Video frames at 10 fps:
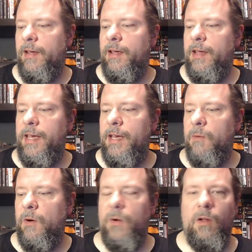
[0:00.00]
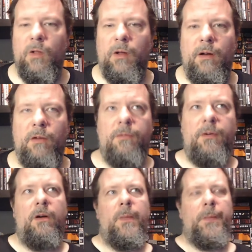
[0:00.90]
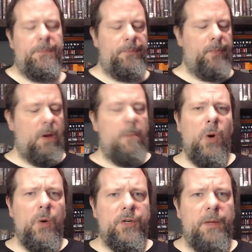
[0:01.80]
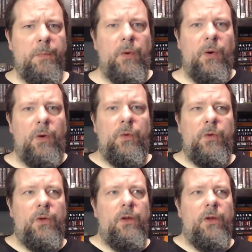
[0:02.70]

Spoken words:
he wrote a lot of poetry prose.